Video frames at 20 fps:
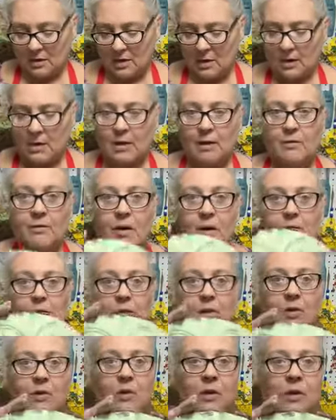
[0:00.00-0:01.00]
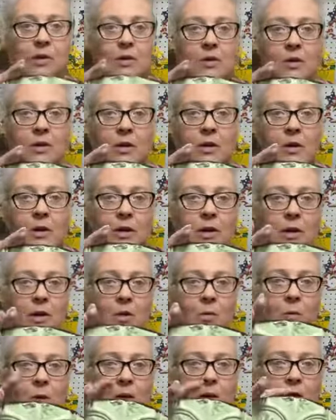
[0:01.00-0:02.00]
I love having you here.
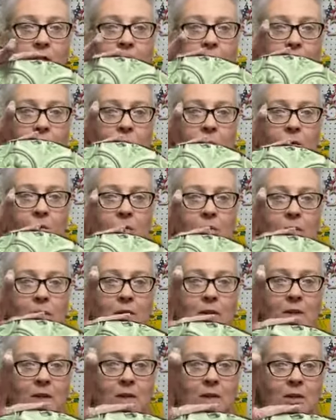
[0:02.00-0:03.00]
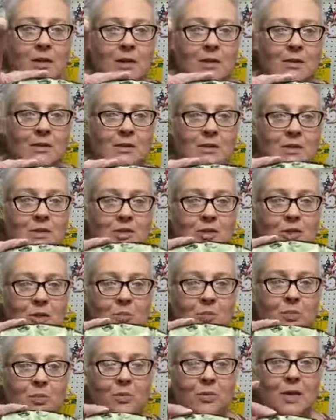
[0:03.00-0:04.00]
Here we go. Isn't
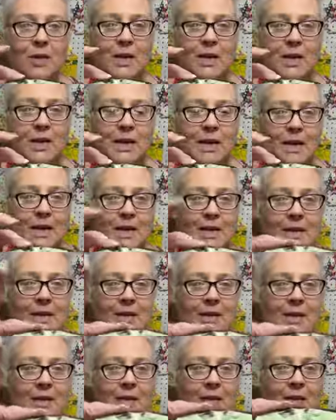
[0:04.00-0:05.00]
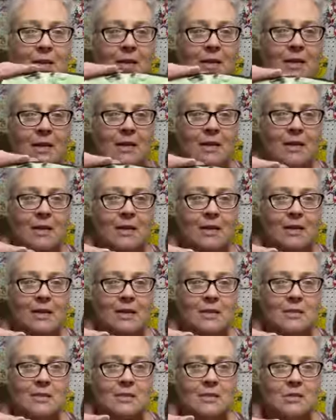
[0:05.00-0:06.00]
she pretty?
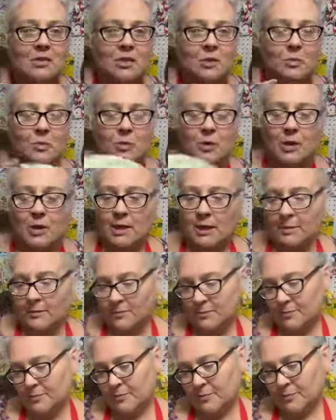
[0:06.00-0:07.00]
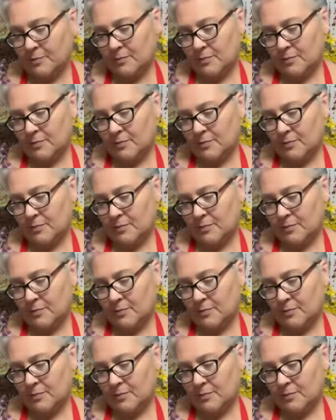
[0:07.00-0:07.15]
Isn't she pretty?